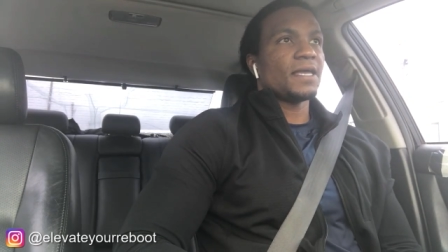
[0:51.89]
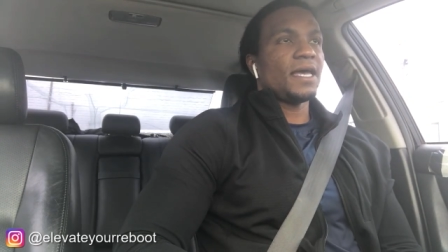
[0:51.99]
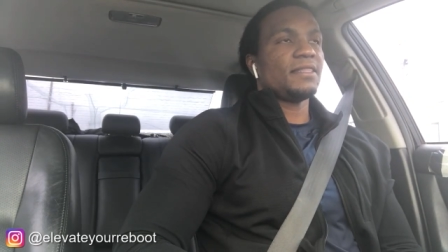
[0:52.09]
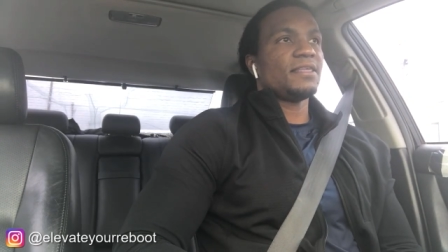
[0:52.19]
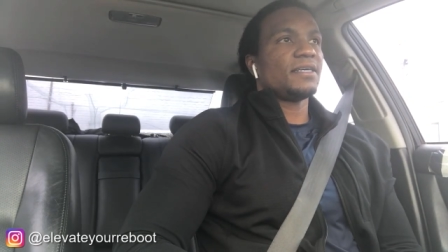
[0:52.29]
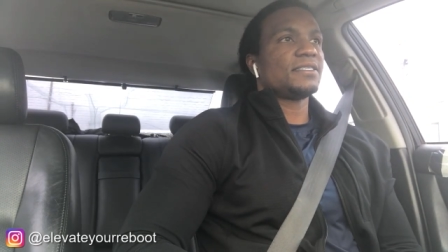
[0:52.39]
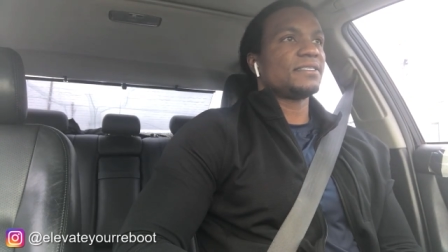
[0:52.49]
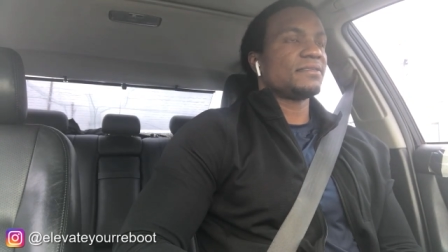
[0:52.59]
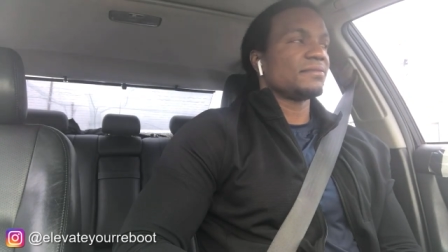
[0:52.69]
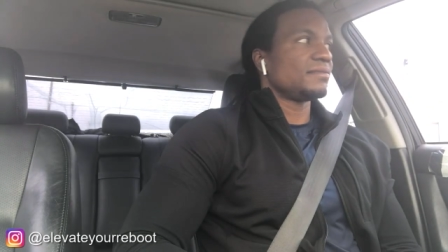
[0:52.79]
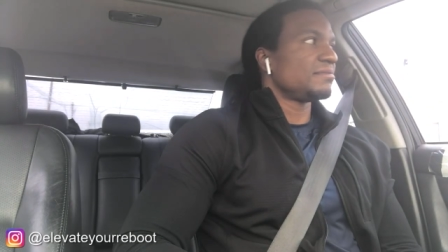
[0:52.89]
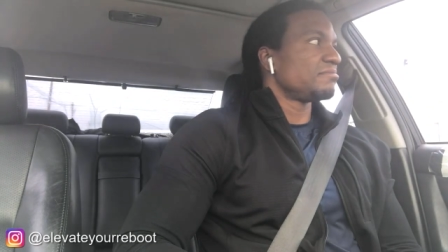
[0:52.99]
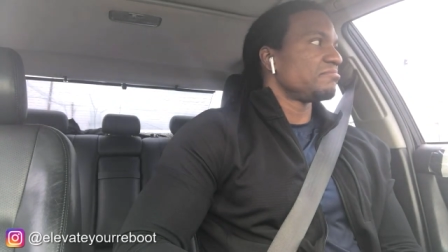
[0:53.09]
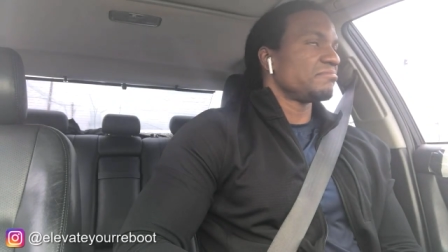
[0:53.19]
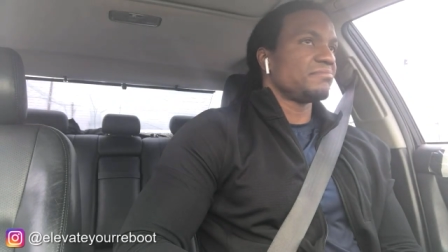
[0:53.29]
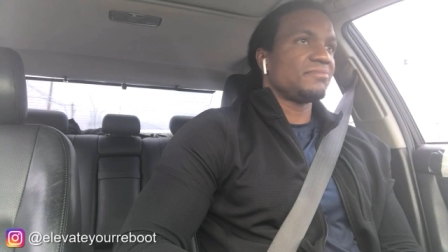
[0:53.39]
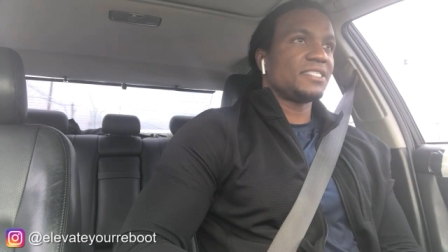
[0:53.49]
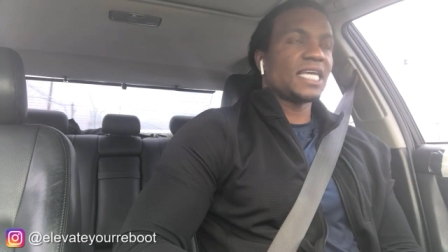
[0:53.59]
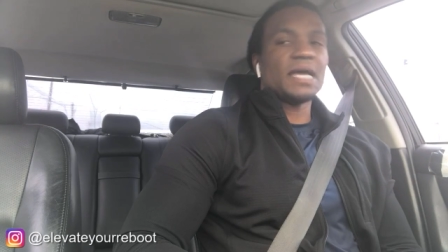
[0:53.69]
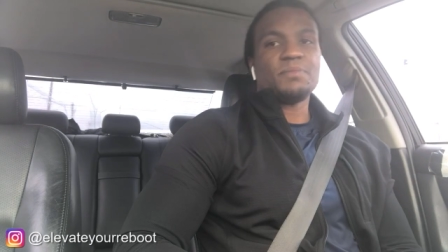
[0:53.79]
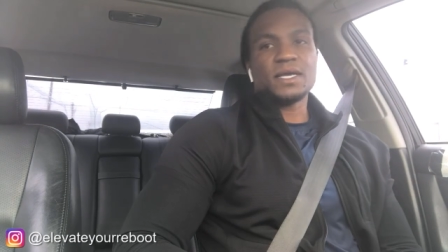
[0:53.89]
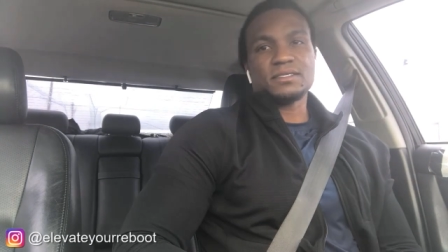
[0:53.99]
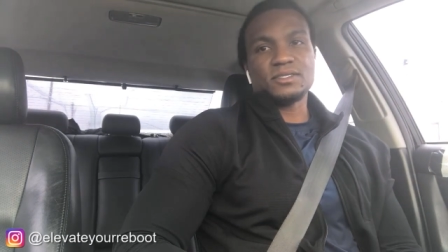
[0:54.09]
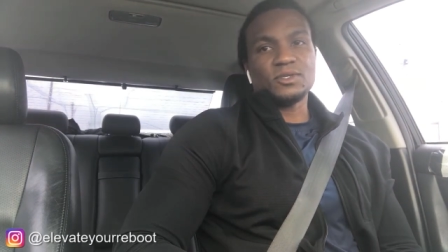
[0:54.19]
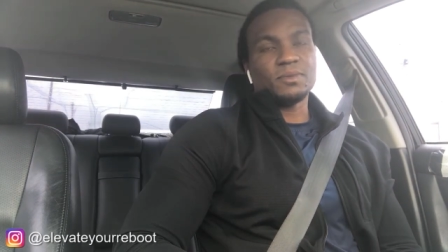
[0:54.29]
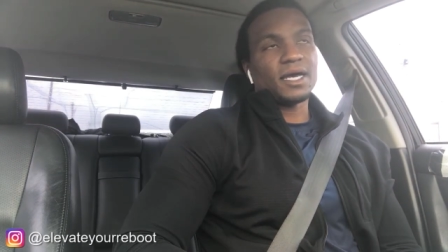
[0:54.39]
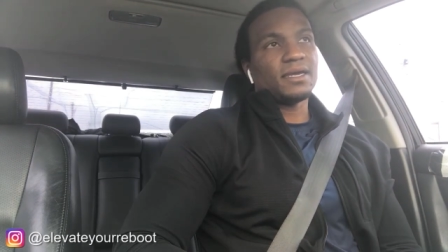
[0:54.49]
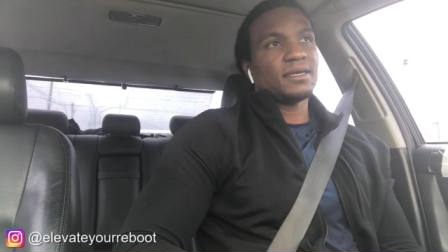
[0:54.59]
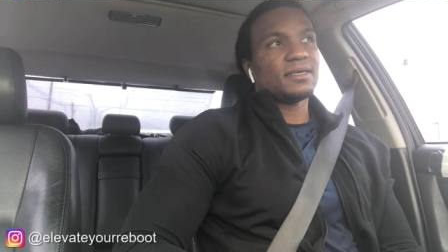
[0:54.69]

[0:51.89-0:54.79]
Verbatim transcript: And thus, time passes you by.